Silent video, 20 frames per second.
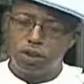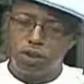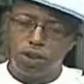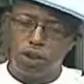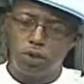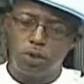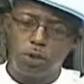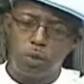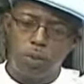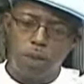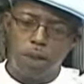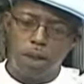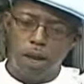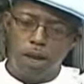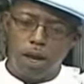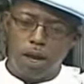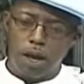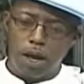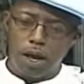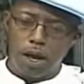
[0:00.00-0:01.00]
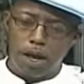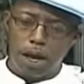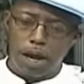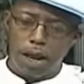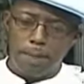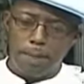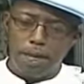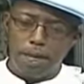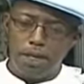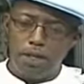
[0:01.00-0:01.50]
to you,
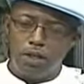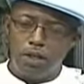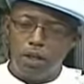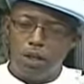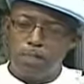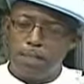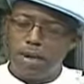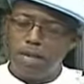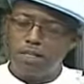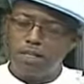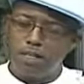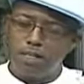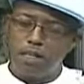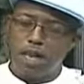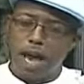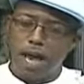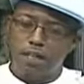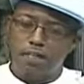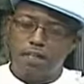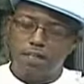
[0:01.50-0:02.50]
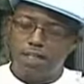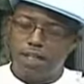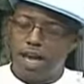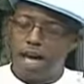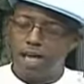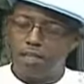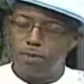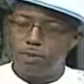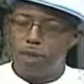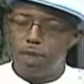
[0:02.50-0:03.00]
I mean, your message actually
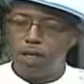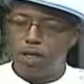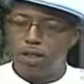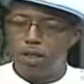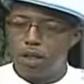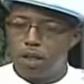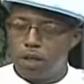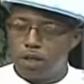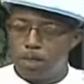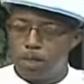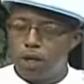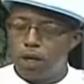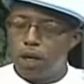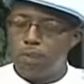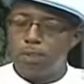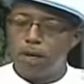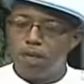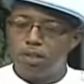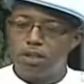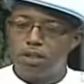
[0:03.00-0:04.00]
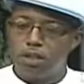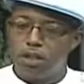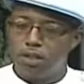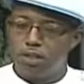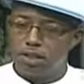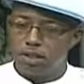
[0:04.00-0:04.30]
has been pretty much